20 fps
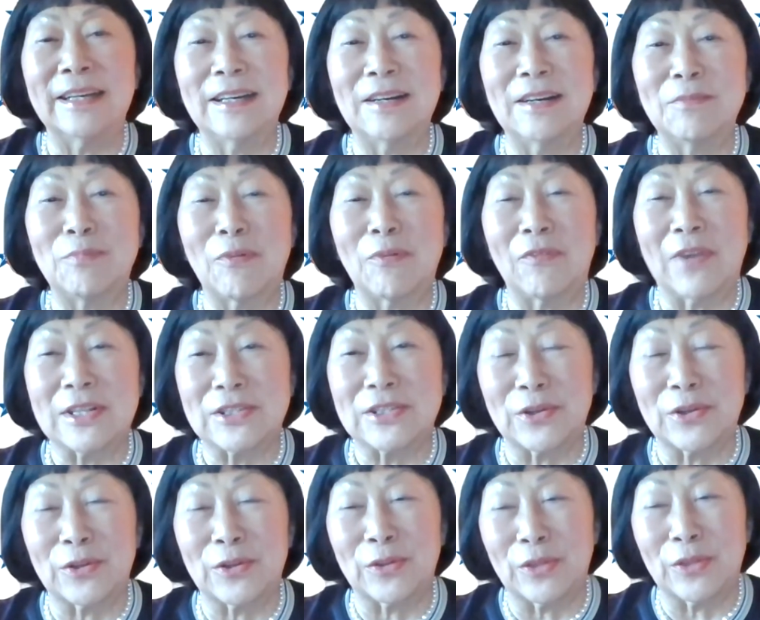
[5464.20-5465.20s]

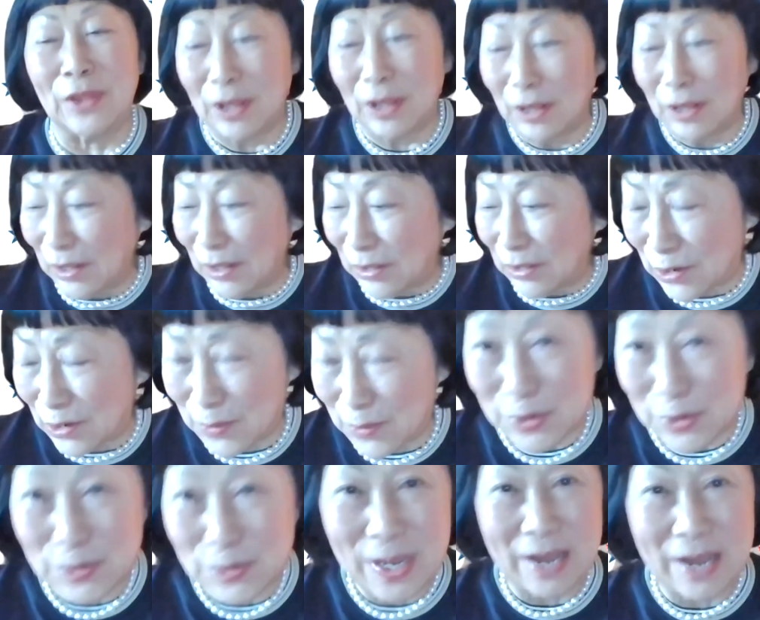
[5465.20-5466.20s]
Professor Thurber,
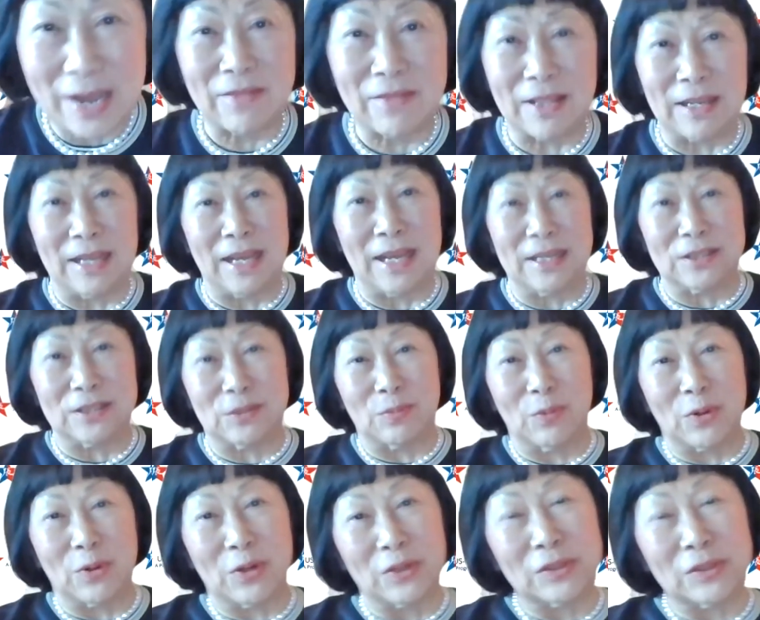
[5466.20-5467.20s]
you have the last
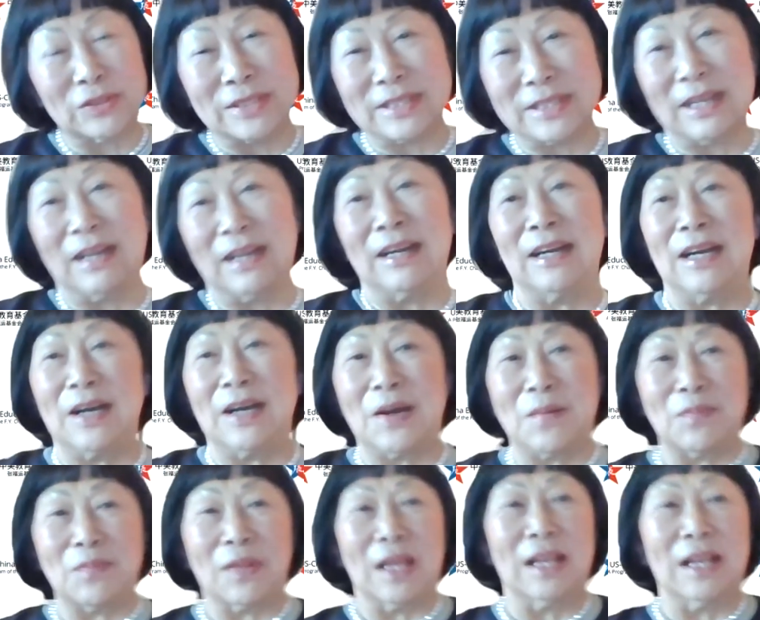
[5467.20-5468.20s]
word.
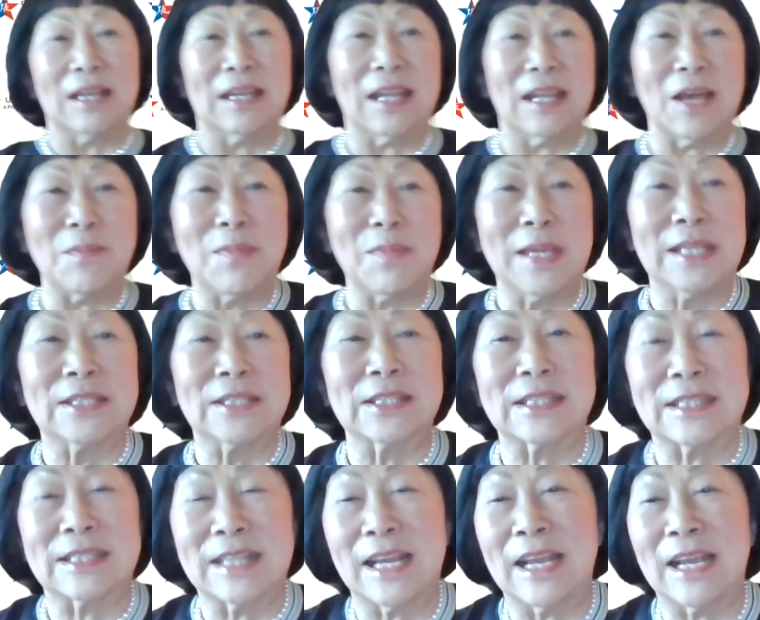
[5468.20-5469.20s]
Let me
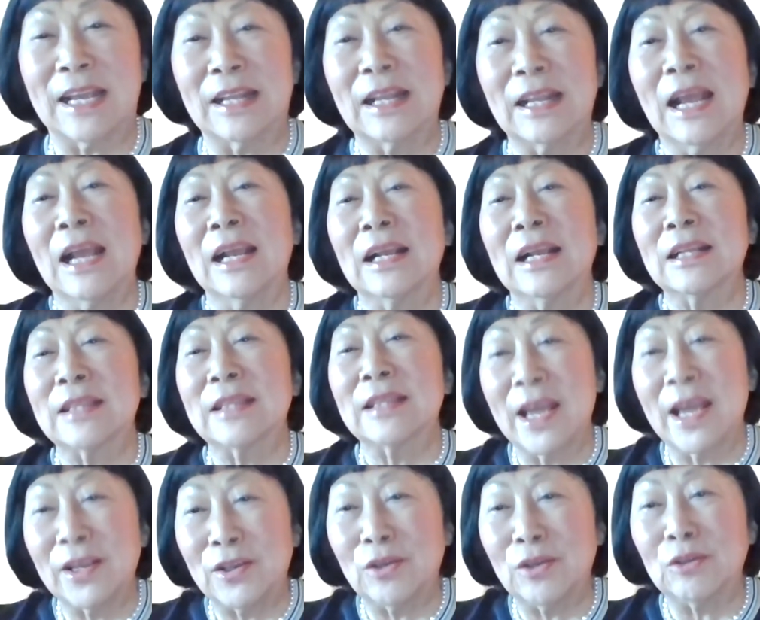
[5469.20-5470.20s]
just say
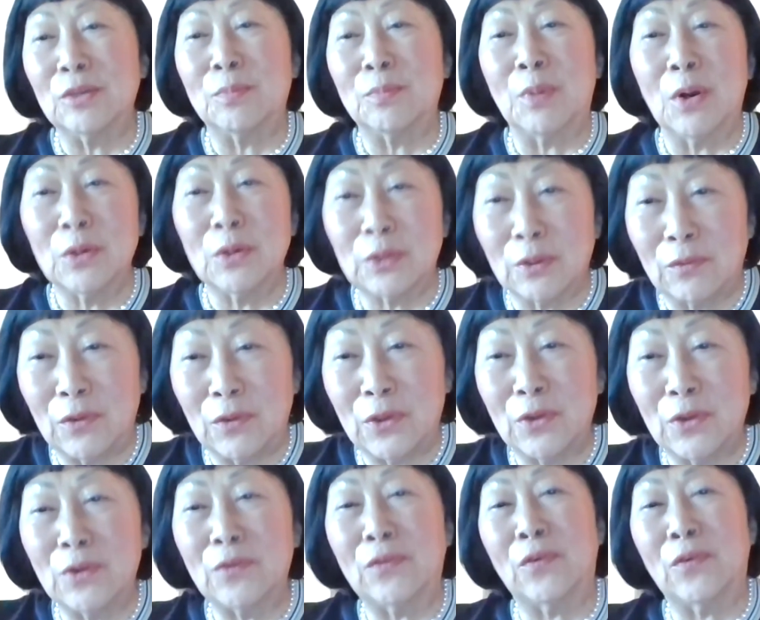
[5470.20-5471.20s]
thank you to both of
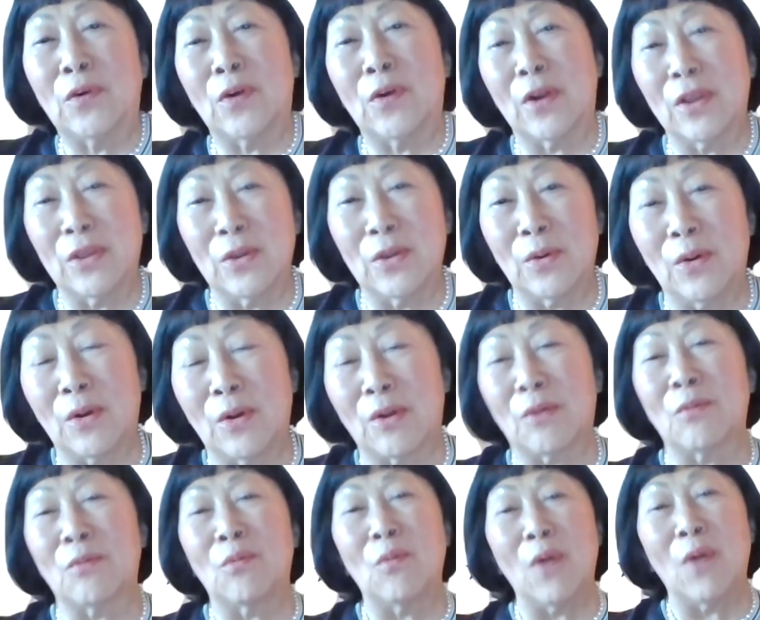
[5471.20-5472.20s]
you for
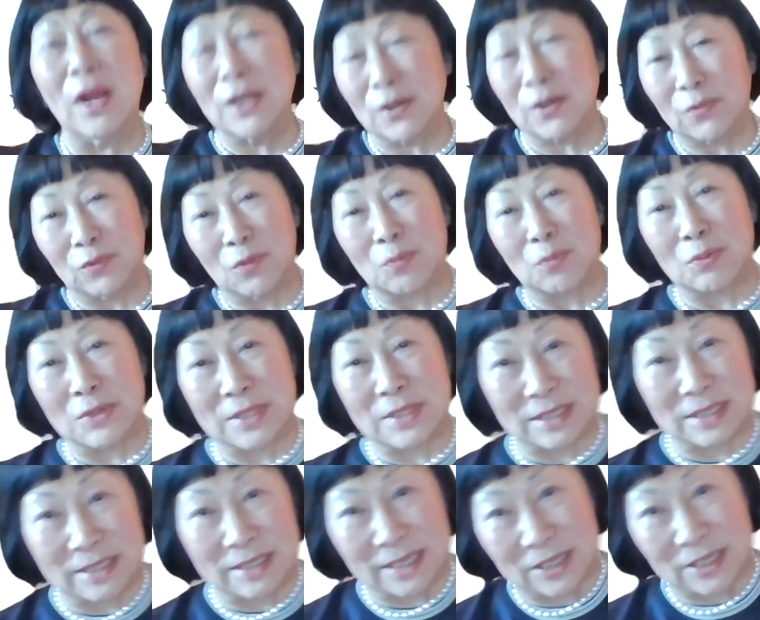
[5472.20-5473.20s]
your wonderful
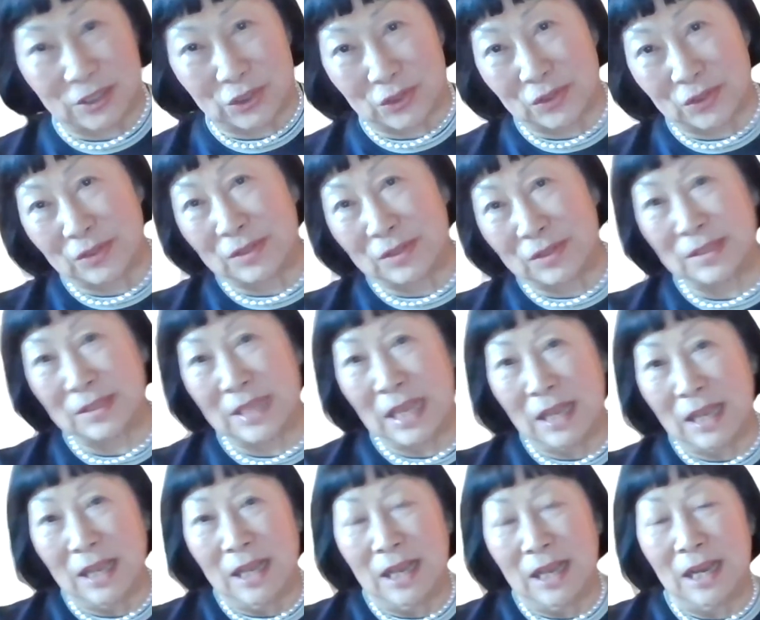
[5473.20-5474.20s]
presentations.
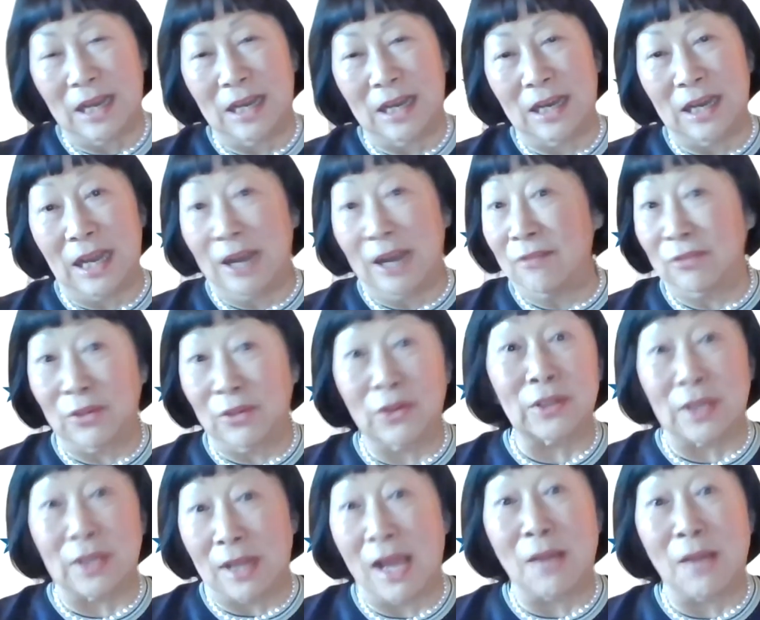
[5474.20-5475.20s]
I've
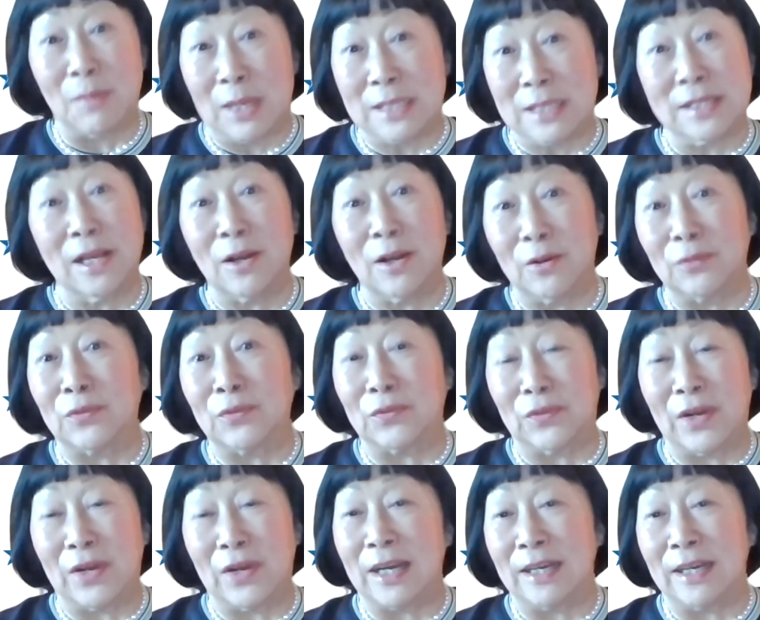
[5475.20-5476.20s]
learned a lot myself
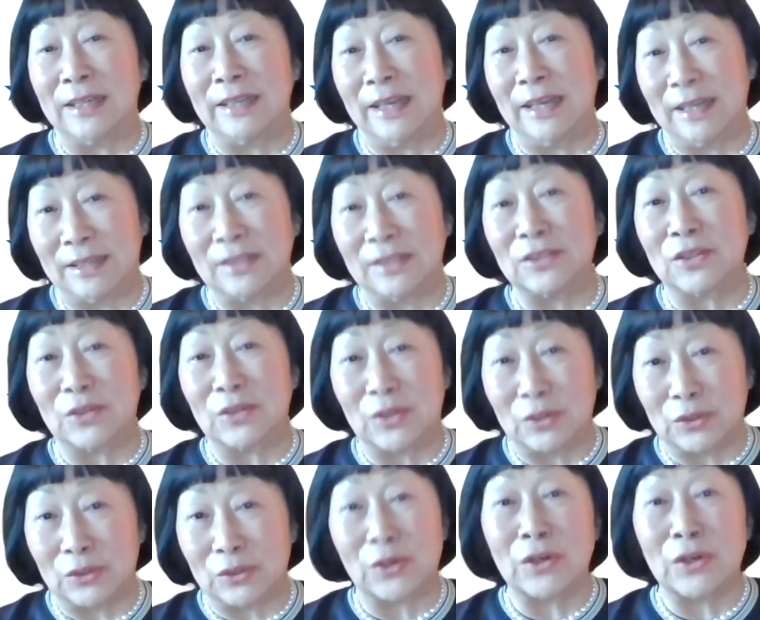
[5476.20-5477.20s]

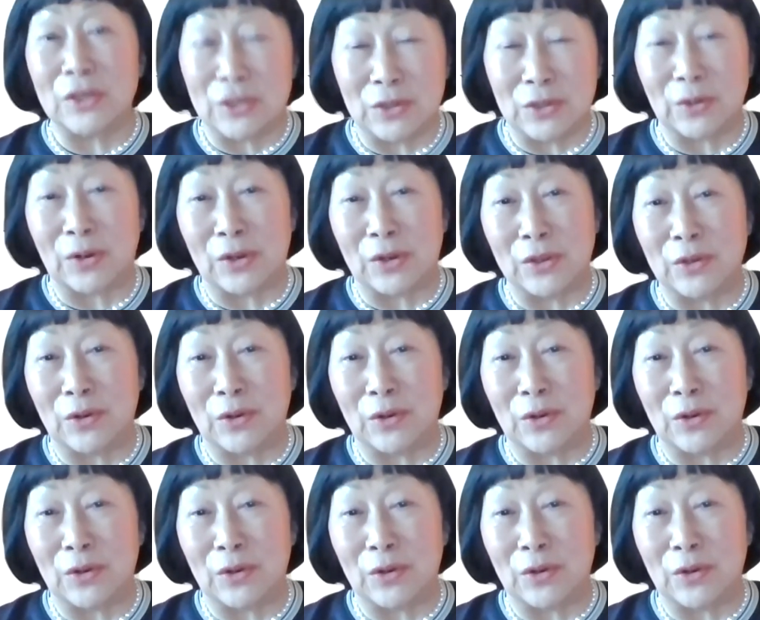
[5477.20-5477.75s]
during your